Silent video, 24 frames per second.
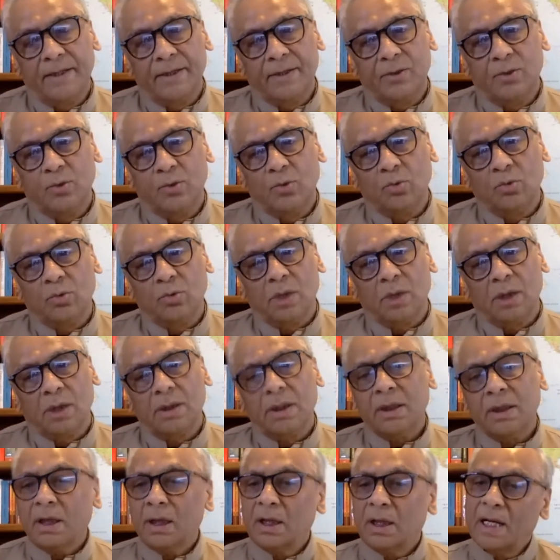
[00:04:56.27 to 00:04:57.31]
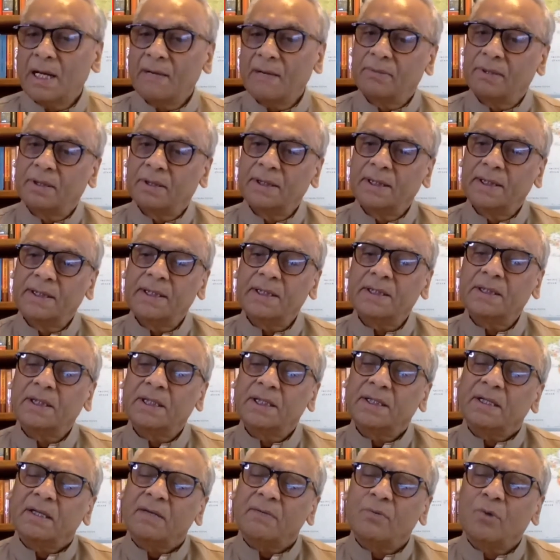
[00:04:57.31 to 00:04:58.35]
to another level. It is
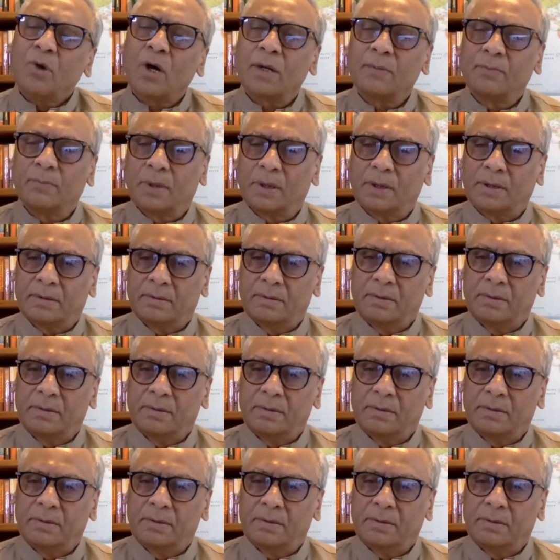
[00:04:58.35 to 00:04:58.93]
little warmer.